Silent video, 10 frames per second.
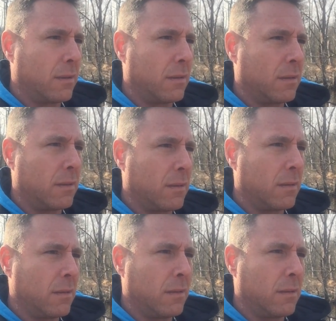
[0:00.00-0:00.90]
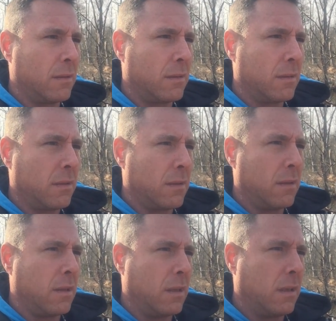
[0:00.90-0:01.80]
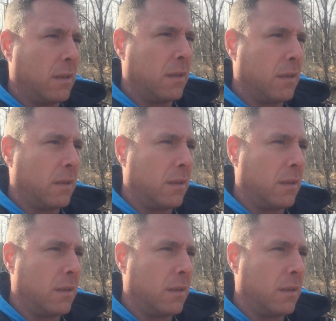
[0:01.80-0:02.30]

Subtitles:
(silence)